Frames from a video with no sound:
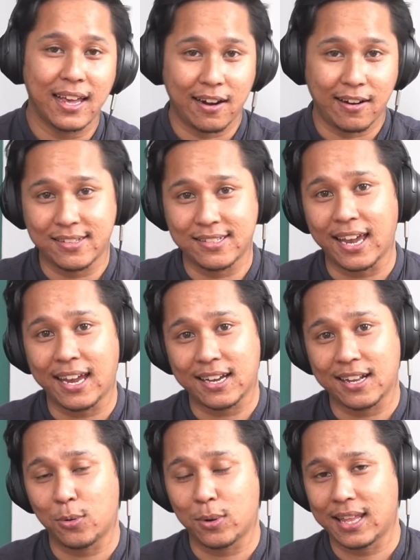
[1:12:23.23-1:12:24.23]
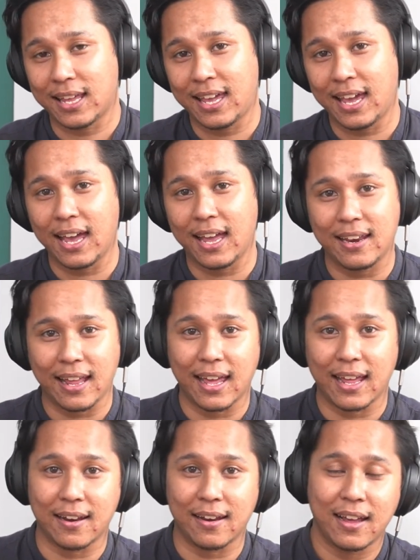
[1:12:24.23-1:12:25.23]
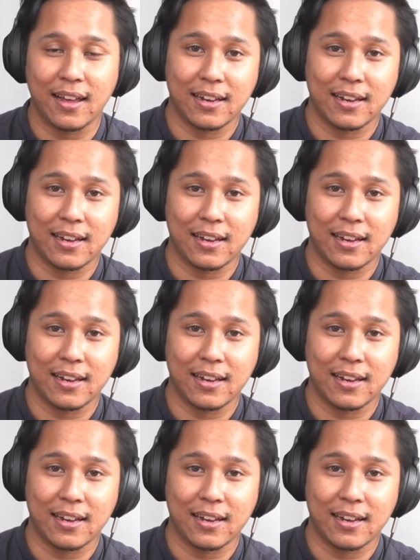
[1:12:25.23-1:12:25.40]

recycle what they can, and